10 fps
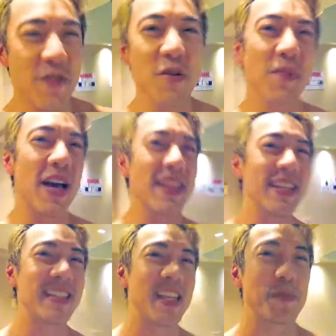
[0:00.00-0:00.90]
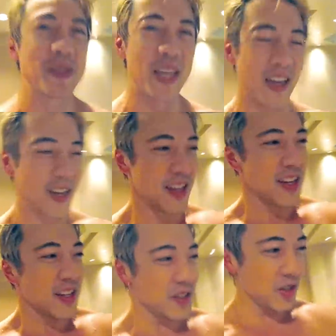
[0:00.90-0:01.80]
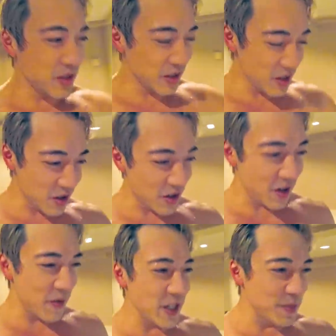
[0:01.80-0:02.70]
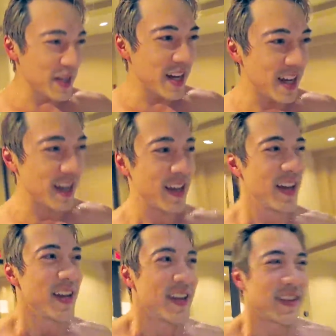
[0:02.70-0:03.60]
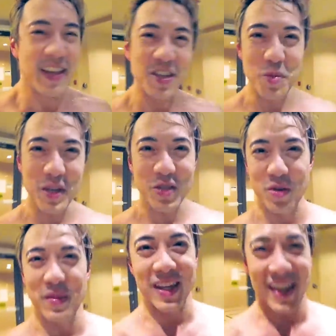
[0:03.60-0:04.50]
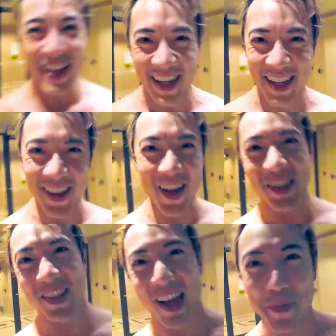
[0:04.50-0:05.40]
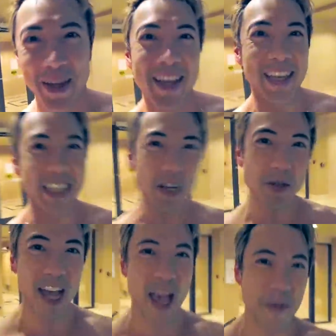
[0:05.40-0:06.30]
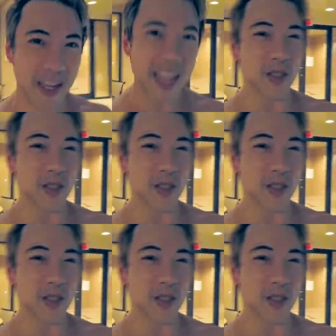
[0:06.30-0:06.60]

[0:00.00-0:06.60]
If you apply these tips to your regimen, then you'll be swimming nonstop in no time, okay?